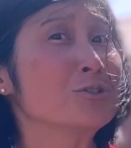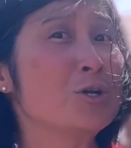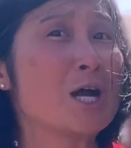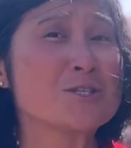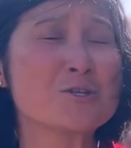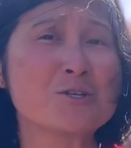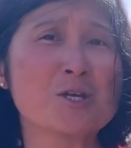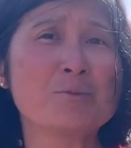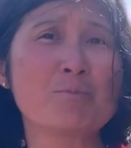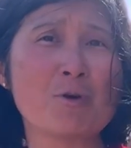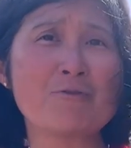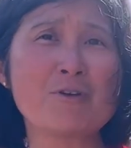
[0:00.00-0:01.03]
to Associate
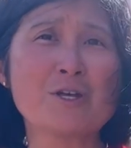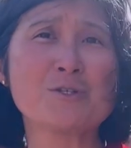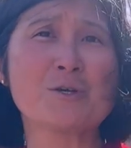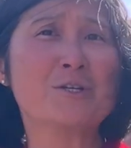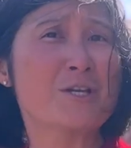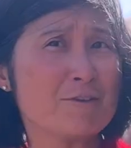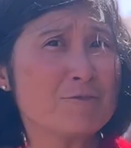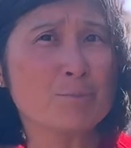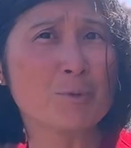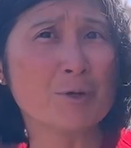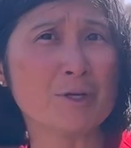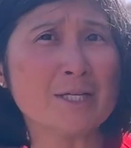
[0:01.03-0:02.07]
Professor David
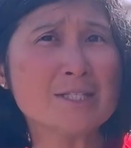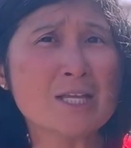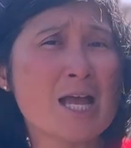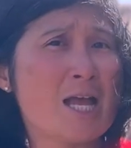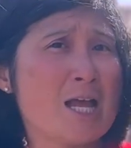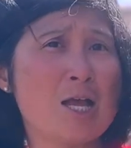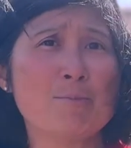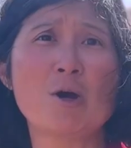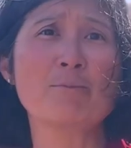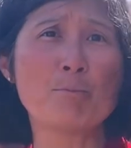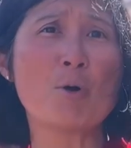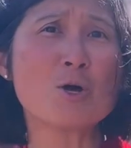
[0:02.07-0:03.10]
Burritt
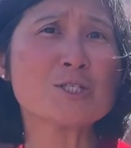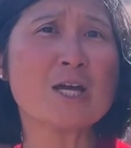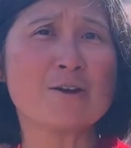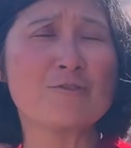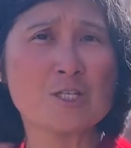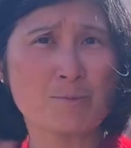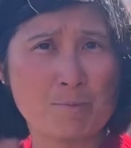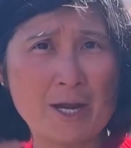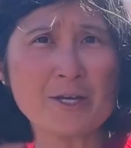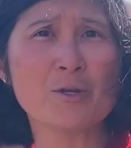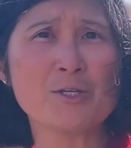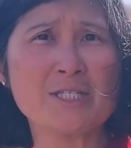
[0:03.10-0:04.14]
about post-harvest
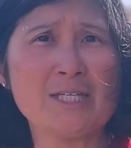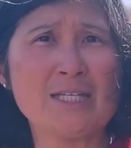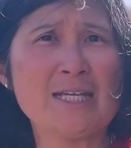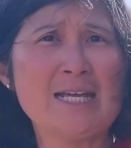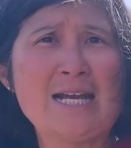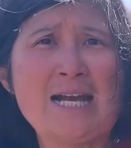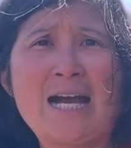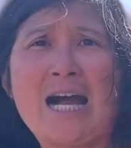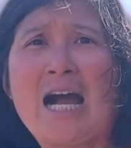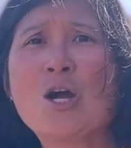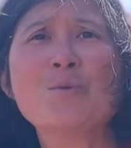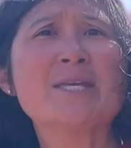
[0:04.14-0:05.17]
biology,
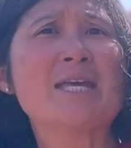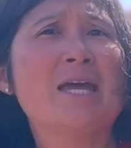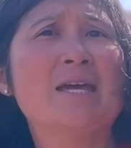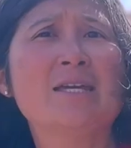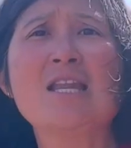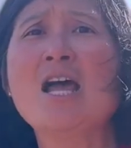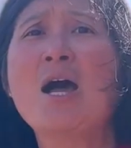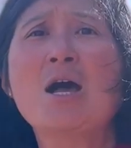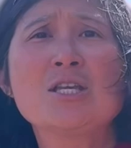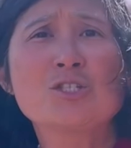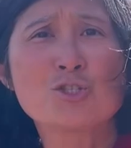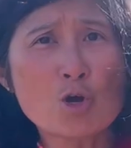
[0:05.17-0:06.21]
how we can
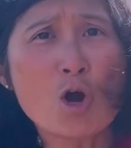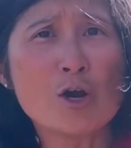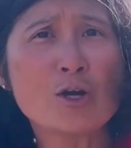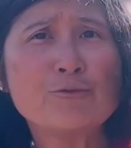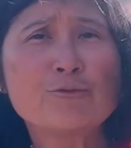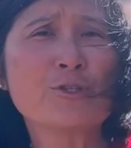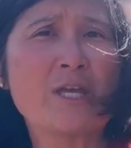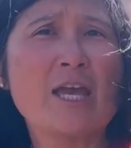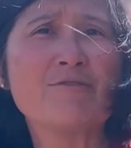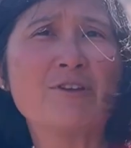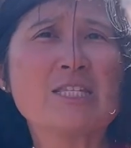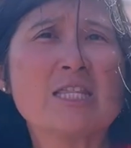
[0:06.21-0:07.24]
store fruit and
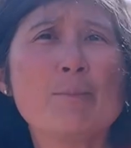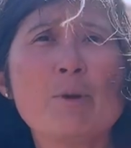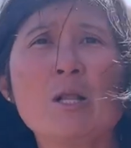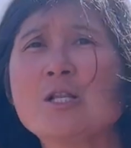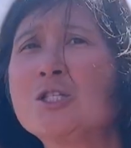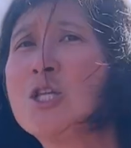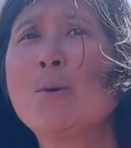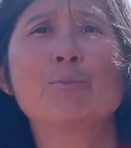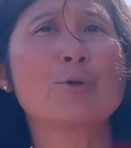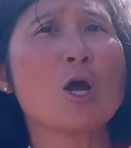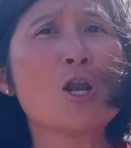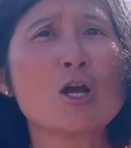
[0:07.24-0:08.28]
vegetables,
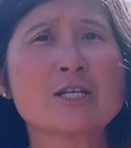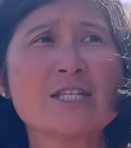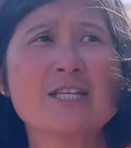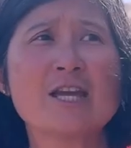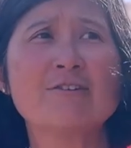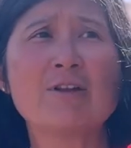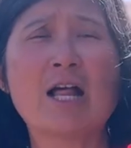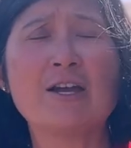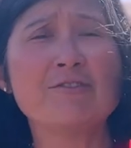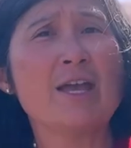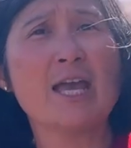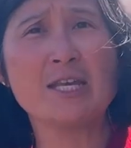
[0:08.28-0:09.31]
prolong the shelf life,
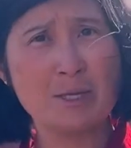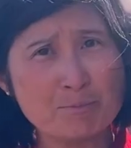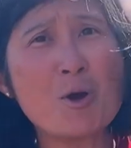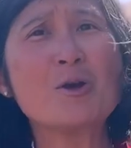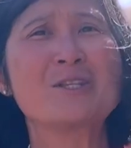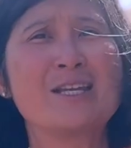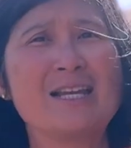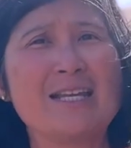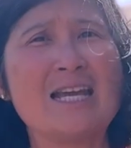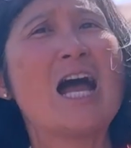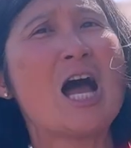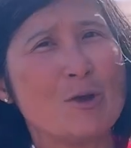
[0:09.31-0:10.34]
and importantly,
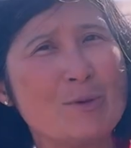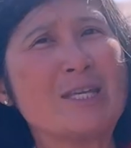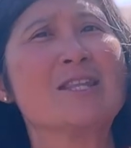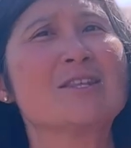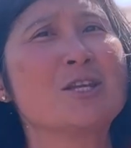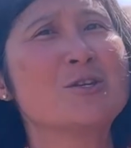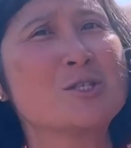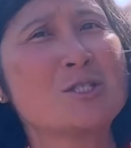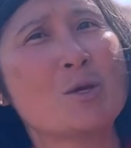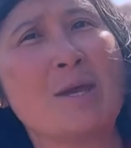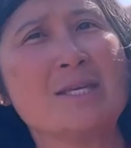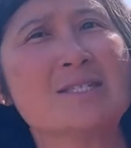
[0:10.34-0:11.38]
how we can reduce the
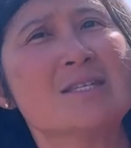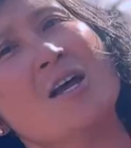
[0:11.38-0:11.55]
waste.